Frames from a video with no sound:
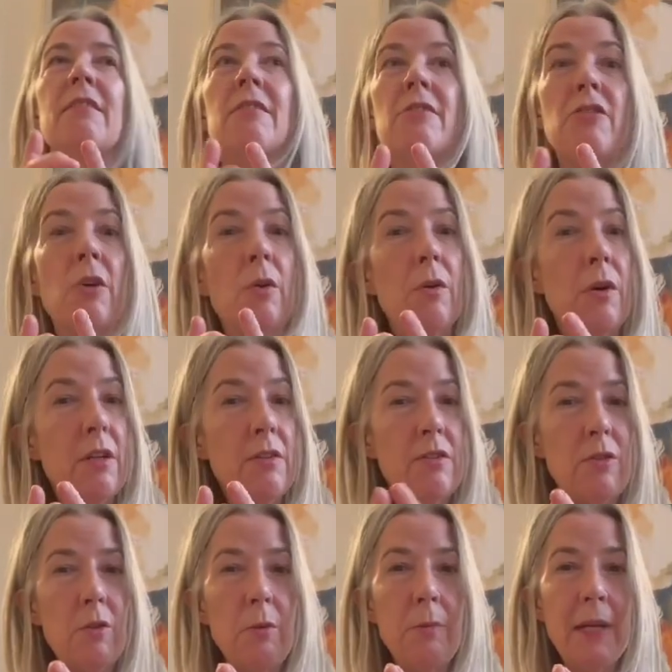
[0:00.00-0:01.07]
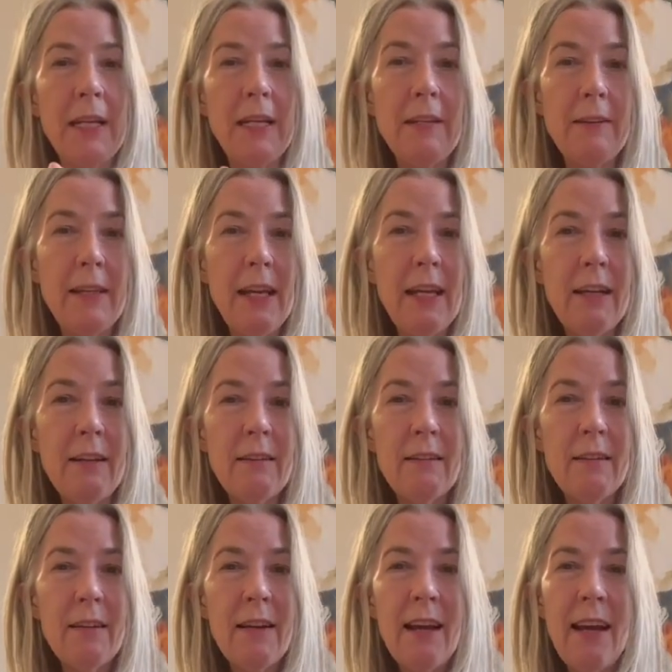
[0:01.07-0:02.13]
don't assume anything,
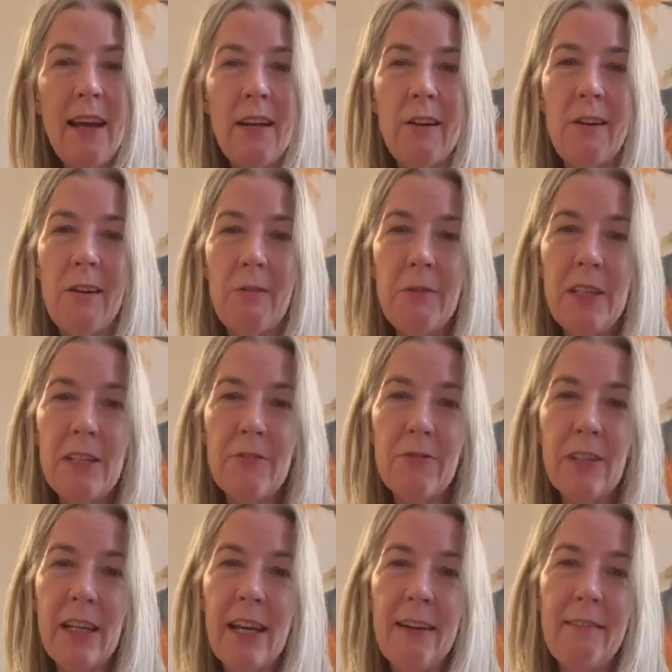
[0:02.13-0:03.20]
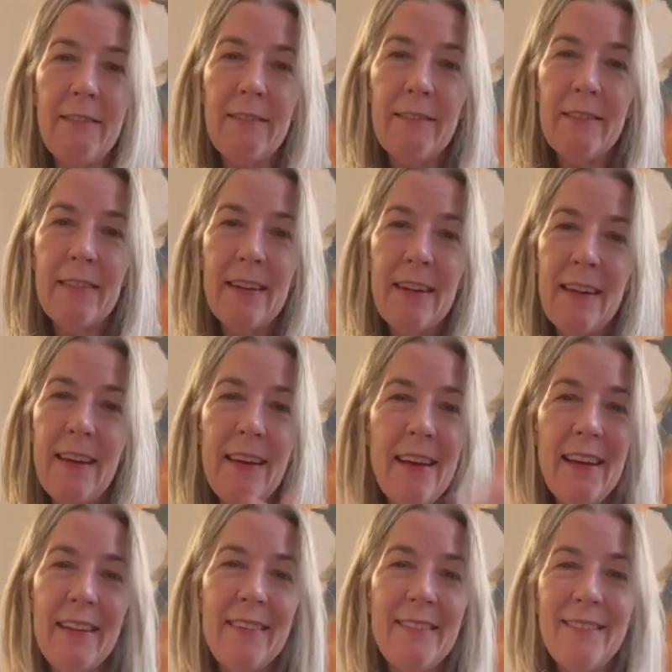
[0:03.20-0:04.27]
and always forgive,
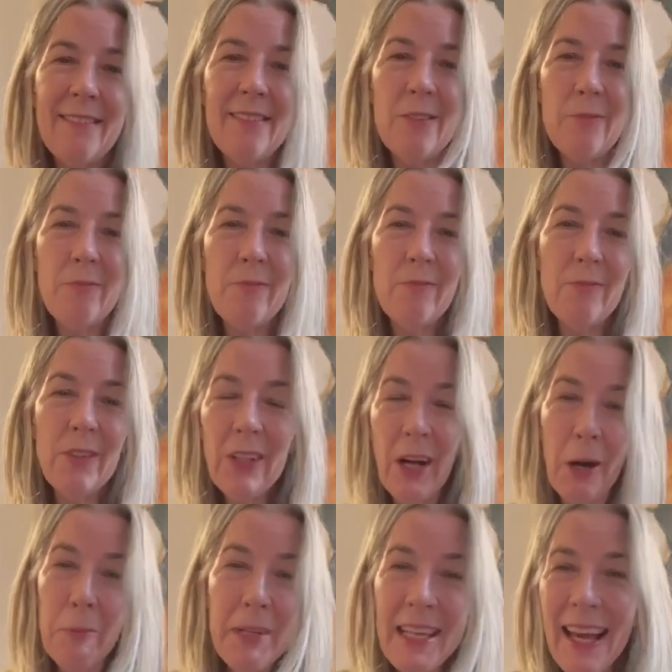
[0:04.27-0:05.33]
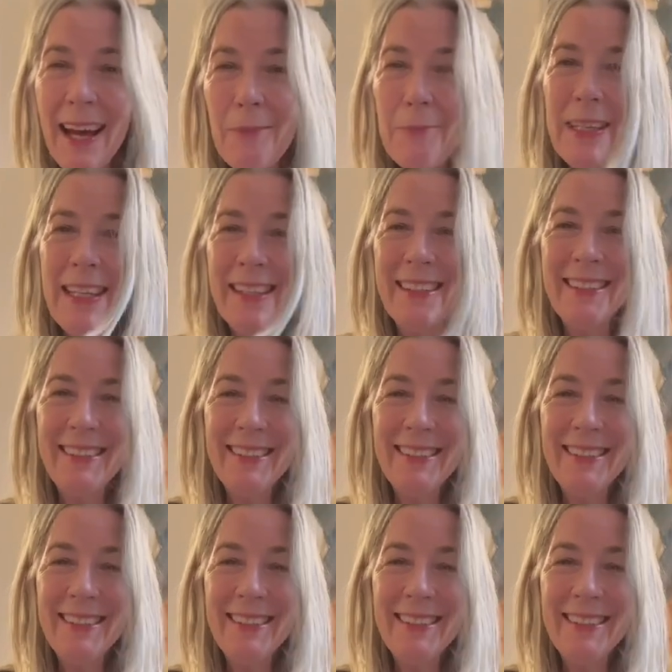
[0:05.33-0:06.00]
and we'll all be happy.